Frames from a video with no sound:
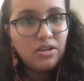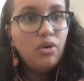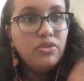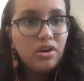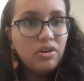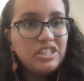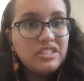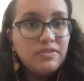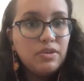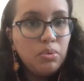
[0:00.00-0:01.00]
oh, there are these
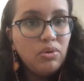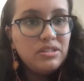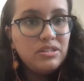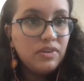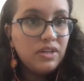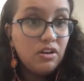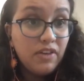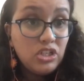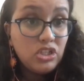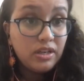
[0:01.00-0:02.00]
different points of
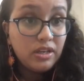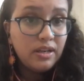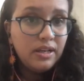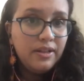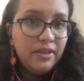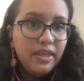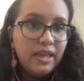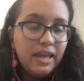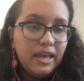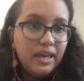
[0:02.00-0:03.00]
intervention,
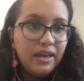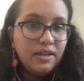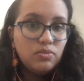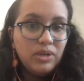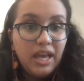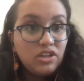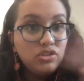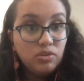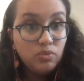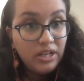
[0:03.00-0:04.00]
and we
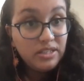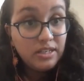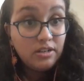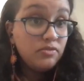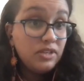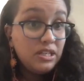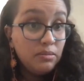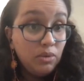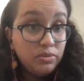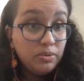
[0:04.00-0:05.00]
actually want to intervene in
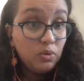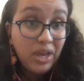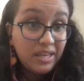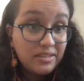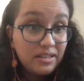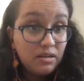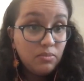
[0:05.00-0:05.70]
multiple ways and in